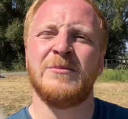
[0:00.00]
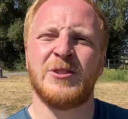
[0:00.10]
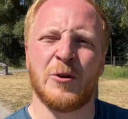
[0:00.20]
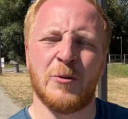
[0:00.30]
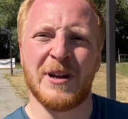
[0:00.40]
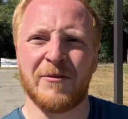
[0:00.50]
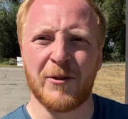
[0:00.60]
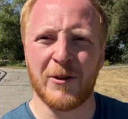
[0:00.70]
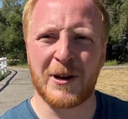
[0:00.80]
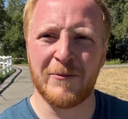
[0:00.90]
So if
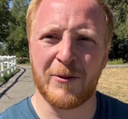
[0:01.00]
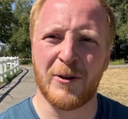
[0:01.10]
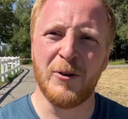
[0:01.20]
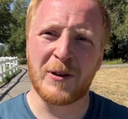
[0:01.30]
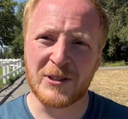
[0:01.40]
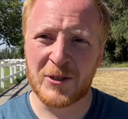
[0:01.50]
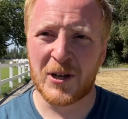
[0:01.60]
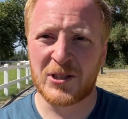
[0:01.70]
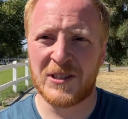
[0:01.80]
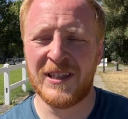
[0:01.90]
you're looking for new
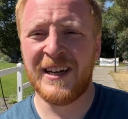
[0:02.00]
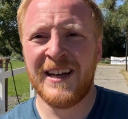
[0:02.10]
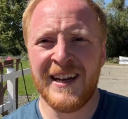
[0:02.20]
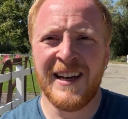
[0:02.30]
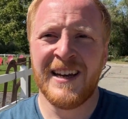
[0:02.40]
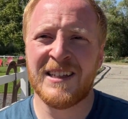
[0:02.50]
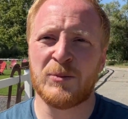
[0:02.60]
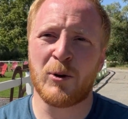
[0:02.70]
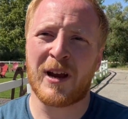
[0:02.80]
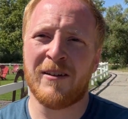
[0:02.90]
construction in the
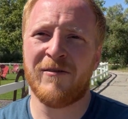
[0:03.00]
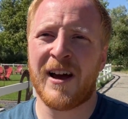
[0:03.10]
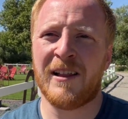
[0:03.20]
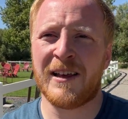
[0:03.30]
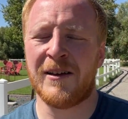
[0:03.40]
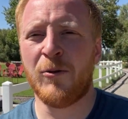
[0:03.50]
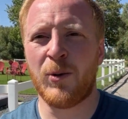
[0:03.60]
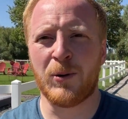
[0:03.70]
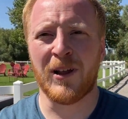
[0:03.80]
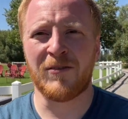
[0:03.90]
Spokane Valley,
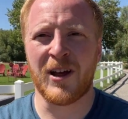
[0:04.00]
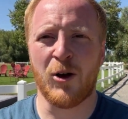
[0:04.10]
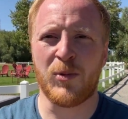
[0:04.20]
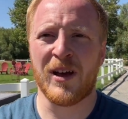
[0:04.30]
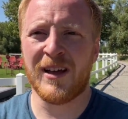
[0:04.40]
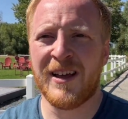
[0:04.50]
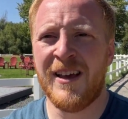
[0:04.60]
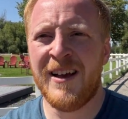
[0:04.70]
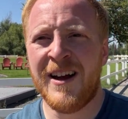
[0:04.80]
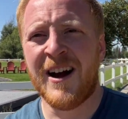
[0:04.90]
we would love to help you.
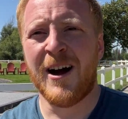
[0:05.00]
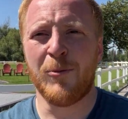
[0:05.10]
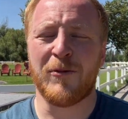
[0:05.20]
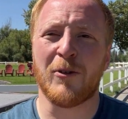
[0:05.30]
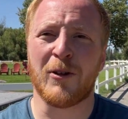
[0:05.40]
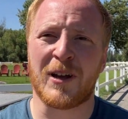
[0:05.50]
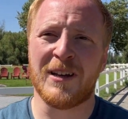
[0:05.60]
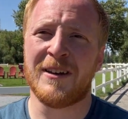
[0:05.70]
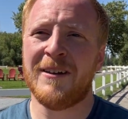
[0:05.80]
If you're looking